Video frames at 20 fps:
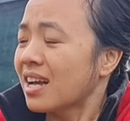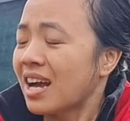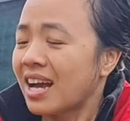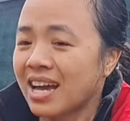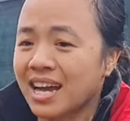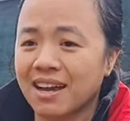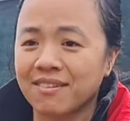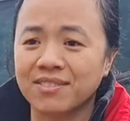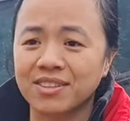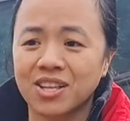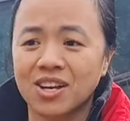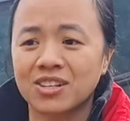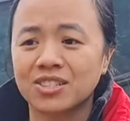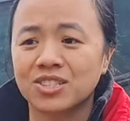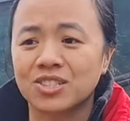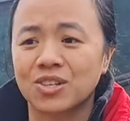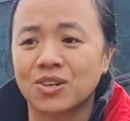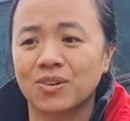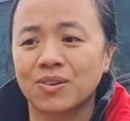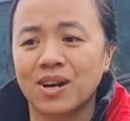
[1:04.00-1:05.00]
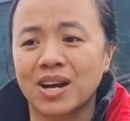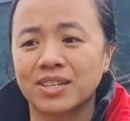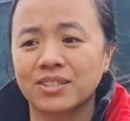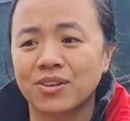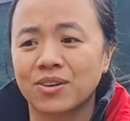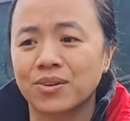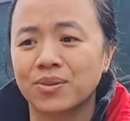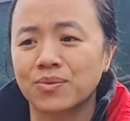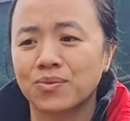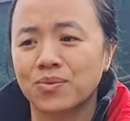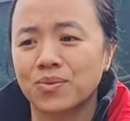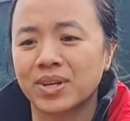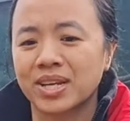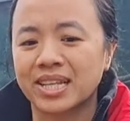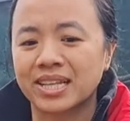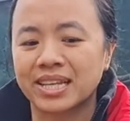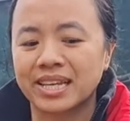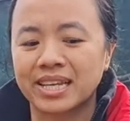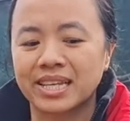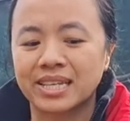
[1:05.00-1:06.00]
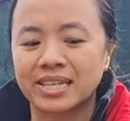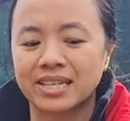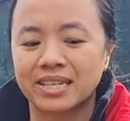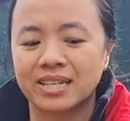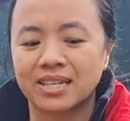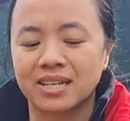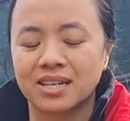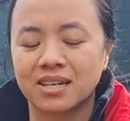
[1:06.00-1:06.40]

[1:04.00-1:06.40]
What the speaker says: I have a lot, so I don't really